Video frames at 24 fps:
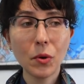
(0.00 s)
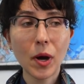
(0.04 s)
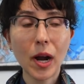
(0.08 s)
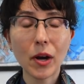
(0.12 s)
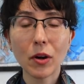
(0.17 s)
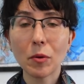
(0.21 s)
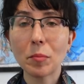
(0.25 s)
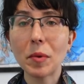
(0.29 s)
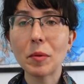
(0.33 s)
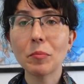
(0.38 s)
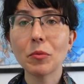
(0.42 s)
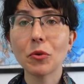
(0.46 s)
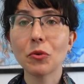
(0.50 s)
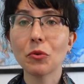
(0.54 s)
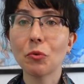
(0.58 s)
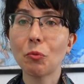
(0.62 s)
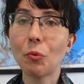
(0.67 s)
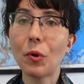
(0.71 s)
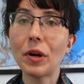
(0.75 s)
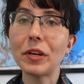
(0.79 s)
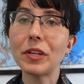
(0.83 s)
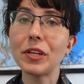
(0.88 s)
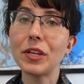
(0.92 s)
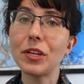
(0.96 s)
I remembered
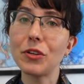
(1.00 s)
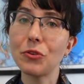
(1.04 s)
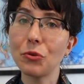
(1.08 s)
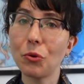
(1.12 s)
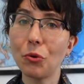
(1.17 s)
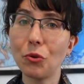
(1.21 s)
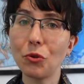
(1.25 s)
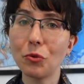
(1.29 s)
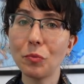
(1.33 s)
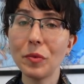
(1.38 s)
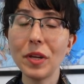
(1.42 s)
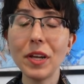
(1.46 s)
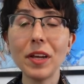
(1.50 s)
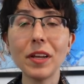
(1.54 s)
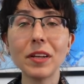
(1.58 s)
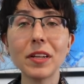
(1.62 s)
what he told me,